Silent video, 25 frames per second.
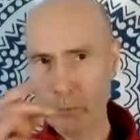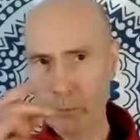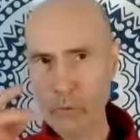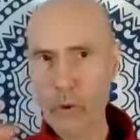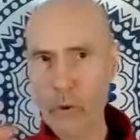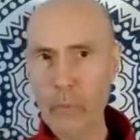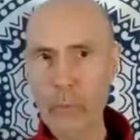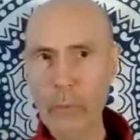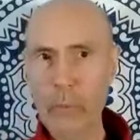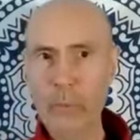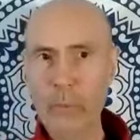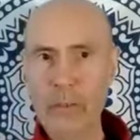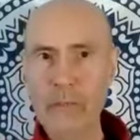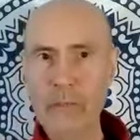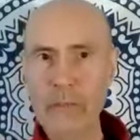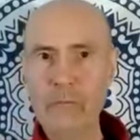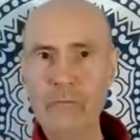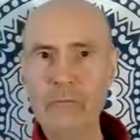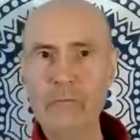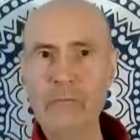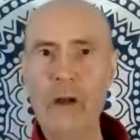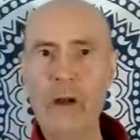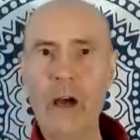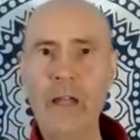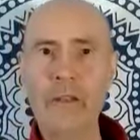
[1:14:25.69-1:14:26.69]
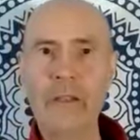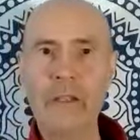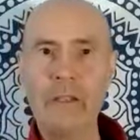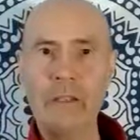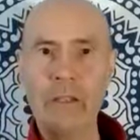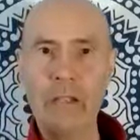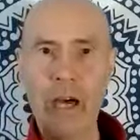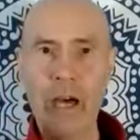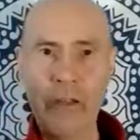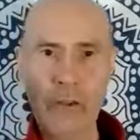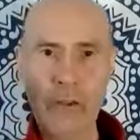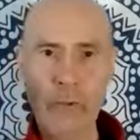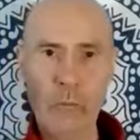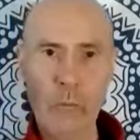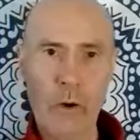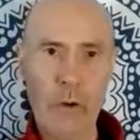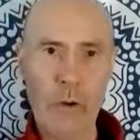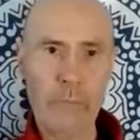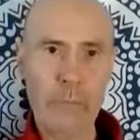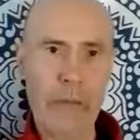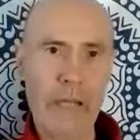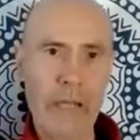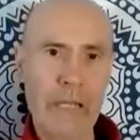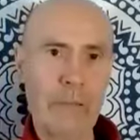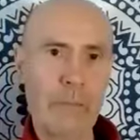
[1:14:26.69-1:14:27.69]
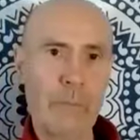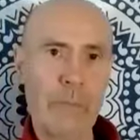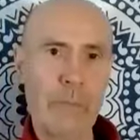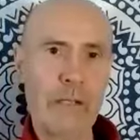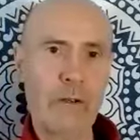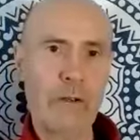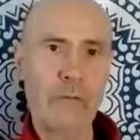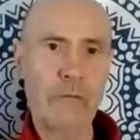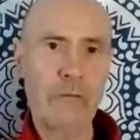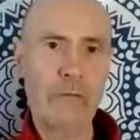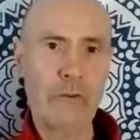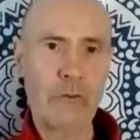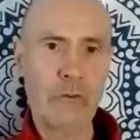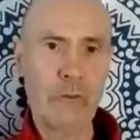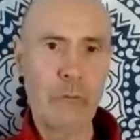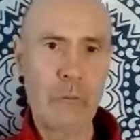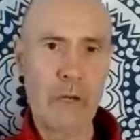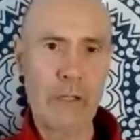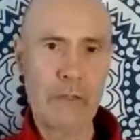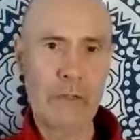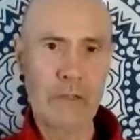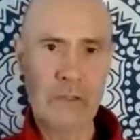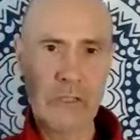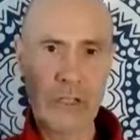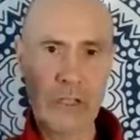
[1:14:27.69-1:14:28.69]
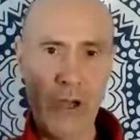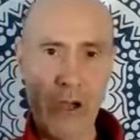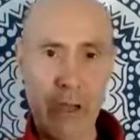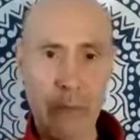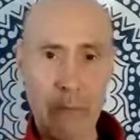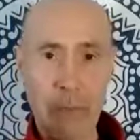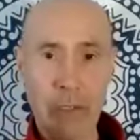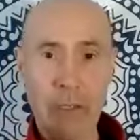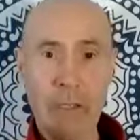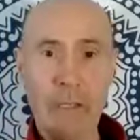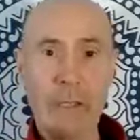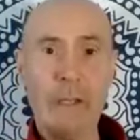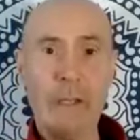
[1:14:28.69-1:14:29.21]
probably run another one maybe in a few months' time.